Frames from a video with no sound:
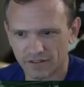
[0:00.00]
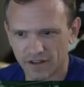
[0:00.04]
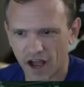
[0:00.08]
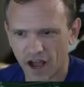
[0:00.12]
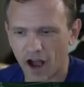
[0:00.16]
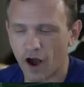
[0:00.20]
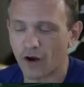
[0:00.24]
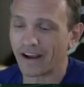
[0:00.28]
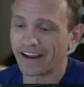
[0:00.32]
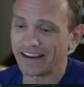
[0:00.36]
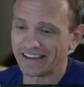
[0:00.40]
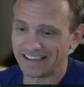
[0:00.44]

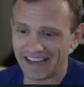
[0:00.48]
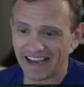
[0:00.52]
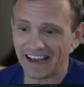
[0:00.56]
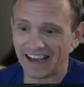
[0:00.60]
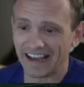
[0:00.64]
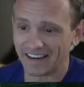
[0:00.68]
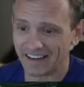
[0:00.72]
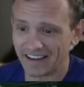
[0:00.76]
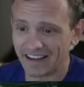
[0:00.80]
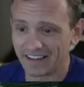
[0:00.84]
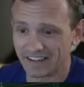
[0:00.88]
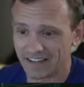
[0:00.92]
Oh, he did. He
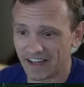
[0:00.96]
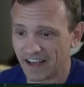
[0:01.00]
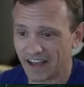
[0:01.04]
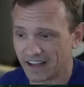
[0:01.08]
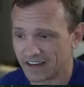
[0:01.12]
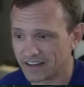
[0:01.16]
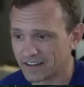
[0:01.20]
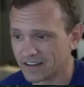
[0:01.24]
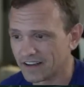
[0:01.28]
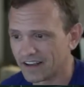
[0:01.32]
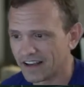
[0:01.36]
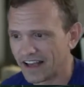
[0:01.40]
did. It's
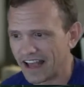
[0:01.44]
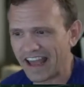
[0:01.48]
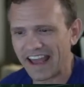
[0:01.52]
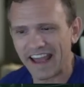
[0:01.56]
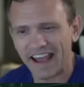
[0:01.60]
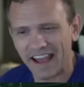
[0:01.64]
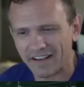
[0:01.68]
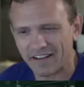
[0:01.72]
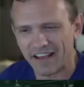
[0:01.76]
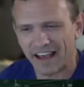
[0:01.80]
like, oh, geez.